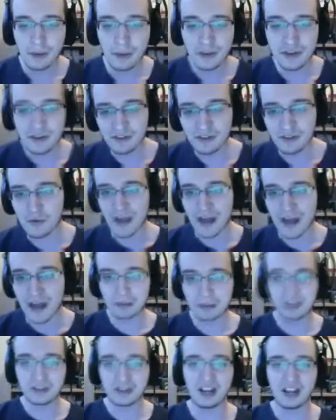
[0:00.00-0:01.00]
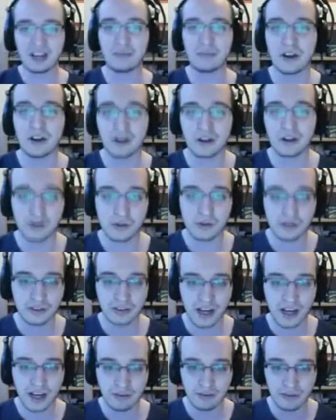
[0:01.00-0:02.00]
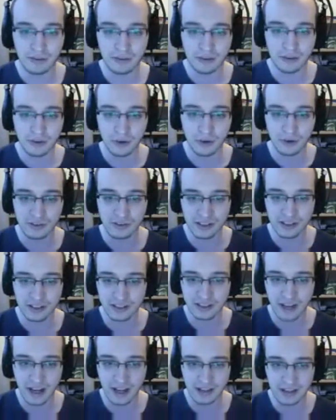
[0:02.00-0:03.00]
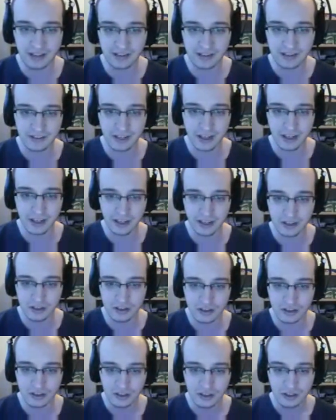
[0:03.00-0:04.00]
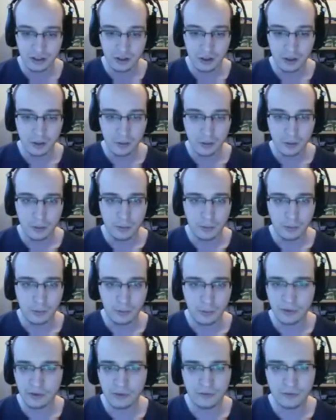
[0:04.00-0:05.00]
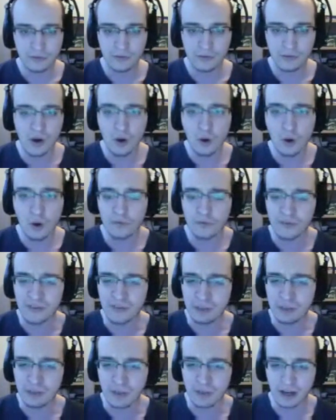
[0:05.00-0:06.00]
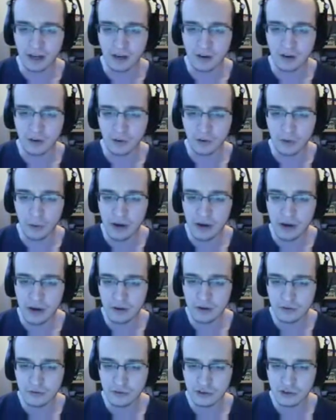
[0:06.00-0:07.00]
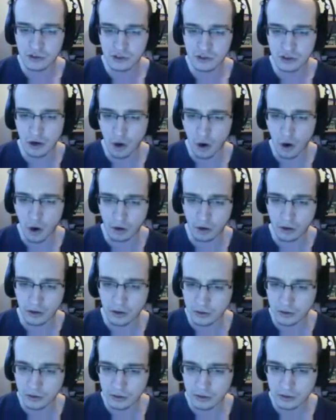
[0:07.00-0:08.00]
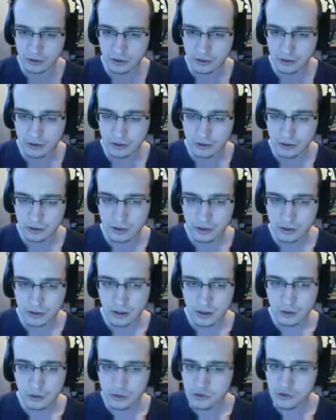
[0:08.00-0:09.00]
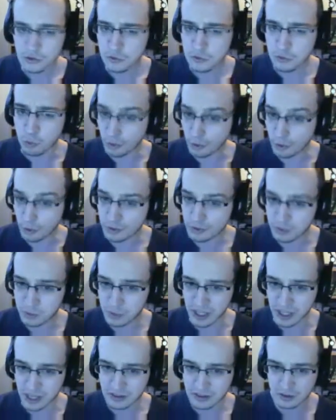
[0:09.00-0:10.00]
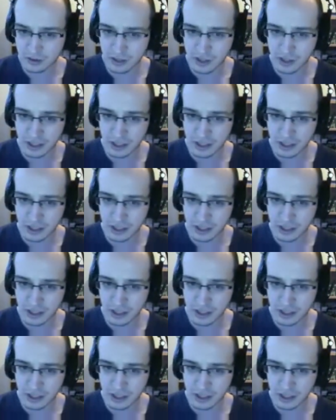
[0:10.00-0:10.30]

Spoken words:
you have a random teleporter across the entire stage with no feedback on where you've just gone? Do you want players to get